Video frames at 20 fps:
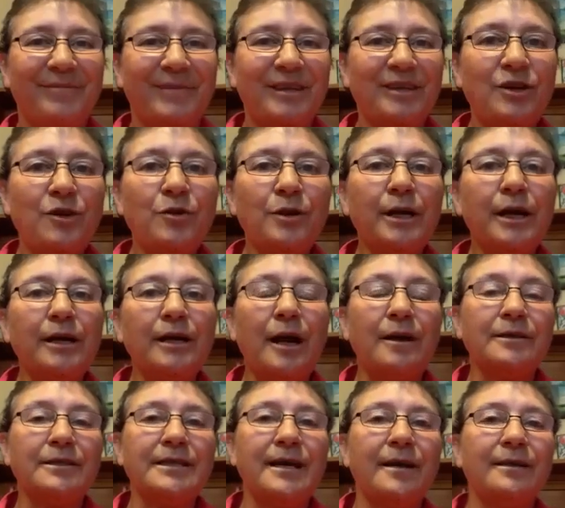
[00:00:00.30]
Kia ora
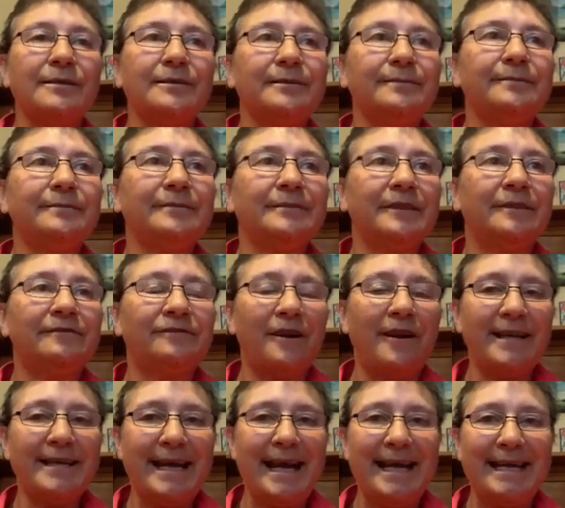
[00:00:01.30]
koutou.
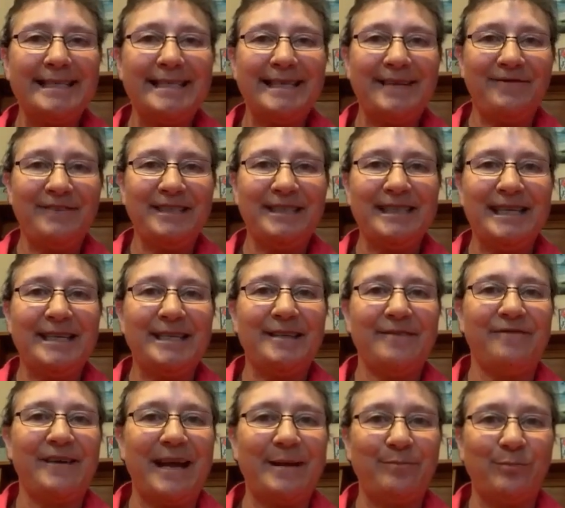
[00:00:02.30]
Friday, 17th
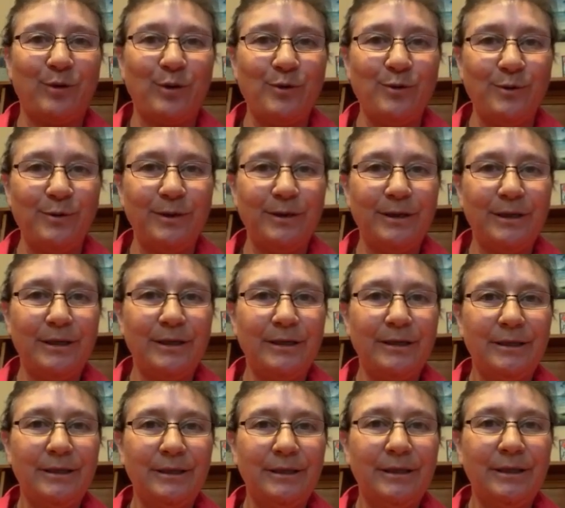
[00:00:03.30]
of April,
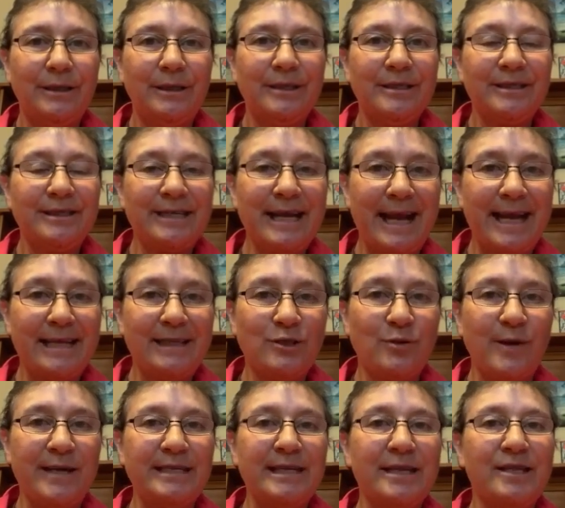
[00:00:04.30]
day
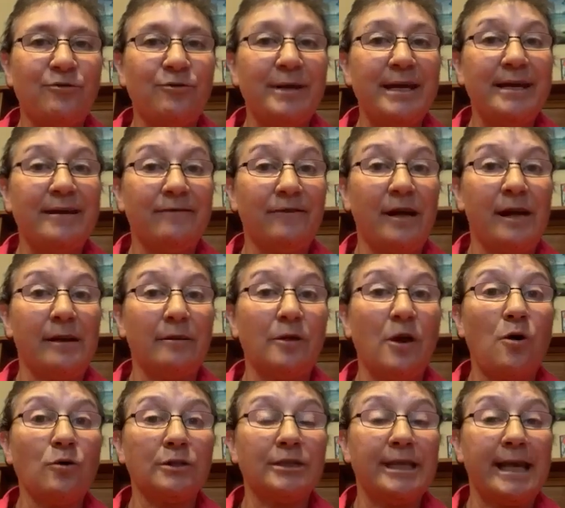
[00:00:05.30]
23 of our
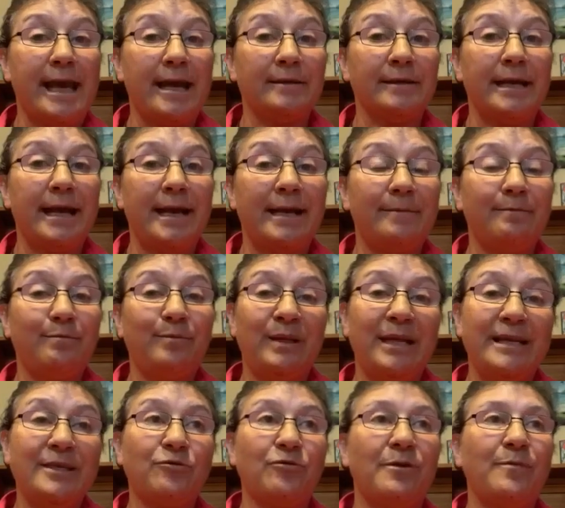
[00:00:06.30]
lockdown, and
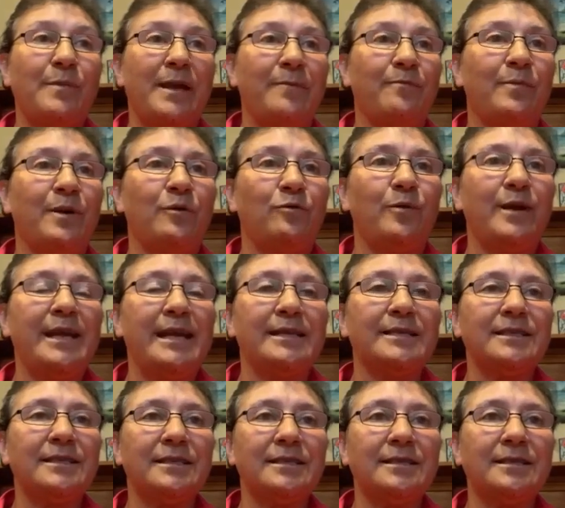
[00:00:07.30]
please remember we are
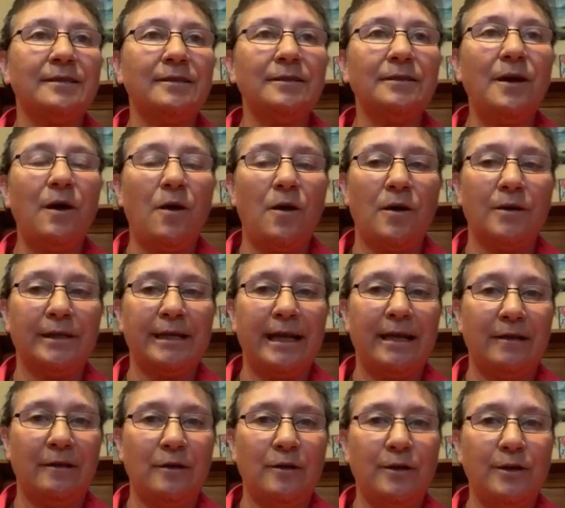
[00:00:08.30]
still on
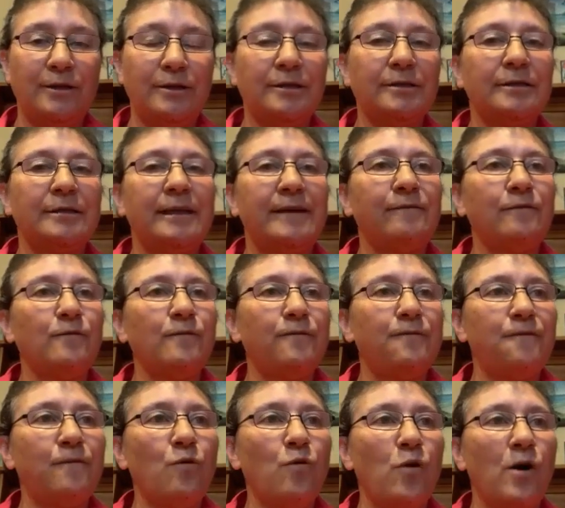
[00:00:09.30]
alert level
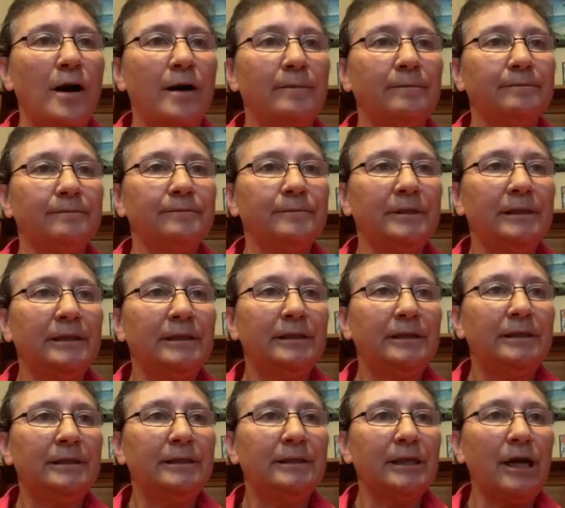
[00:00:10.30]
4.
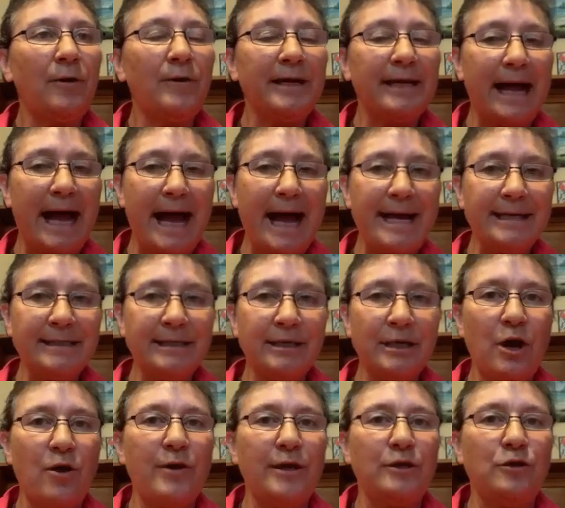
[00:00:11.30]
Going hard and
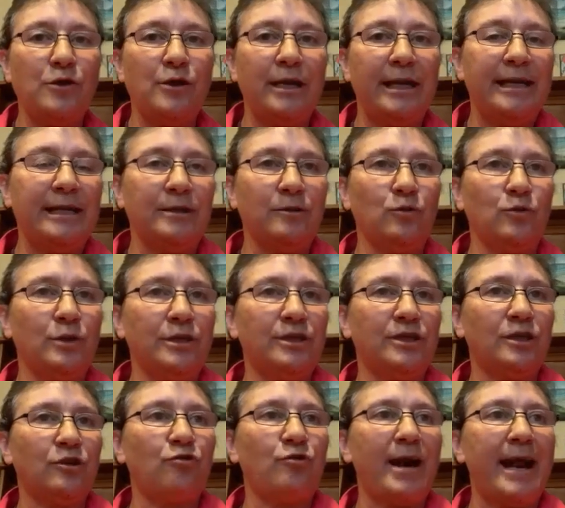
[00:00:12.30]
going early in order
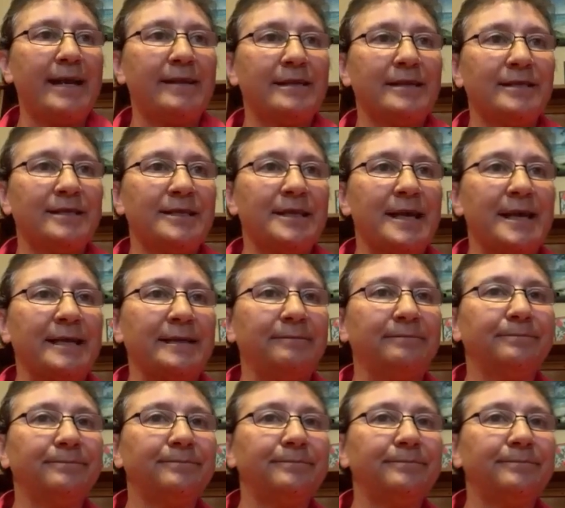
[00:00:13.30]
to crack this thing.